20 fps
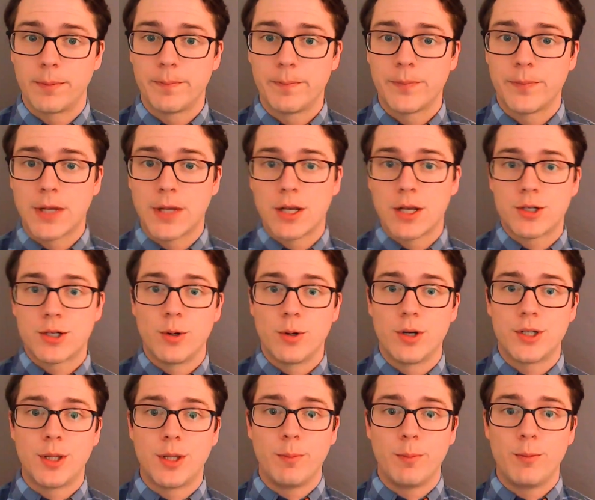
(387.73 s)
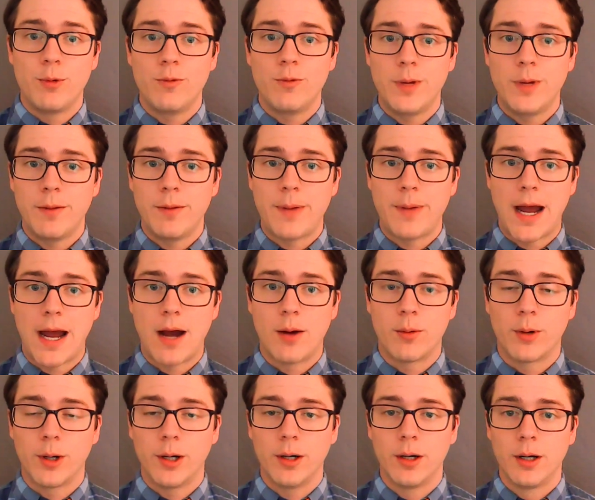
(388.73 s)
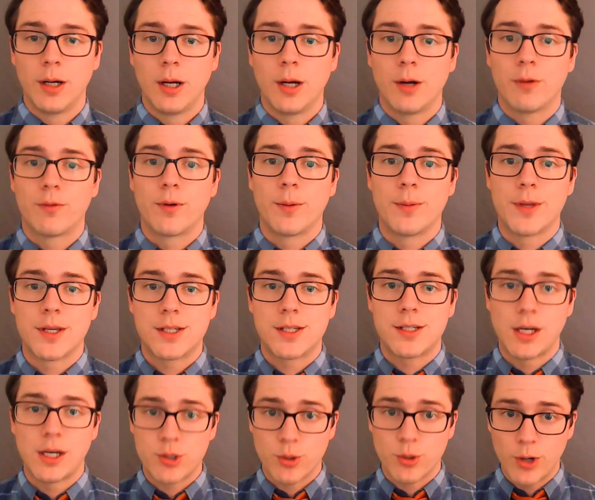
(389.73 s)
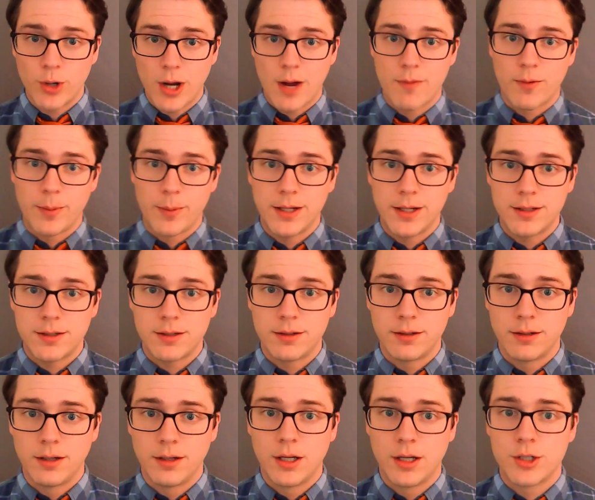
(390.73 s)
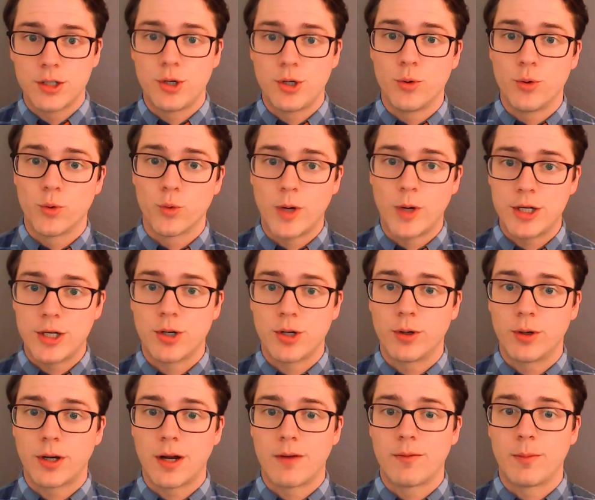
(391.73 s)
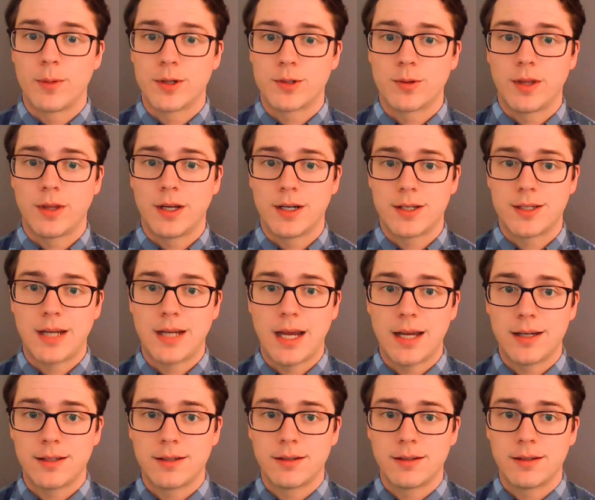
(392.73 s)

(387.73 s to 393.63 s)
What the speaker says: So it is the movement of power from the central government to regional governments within a state.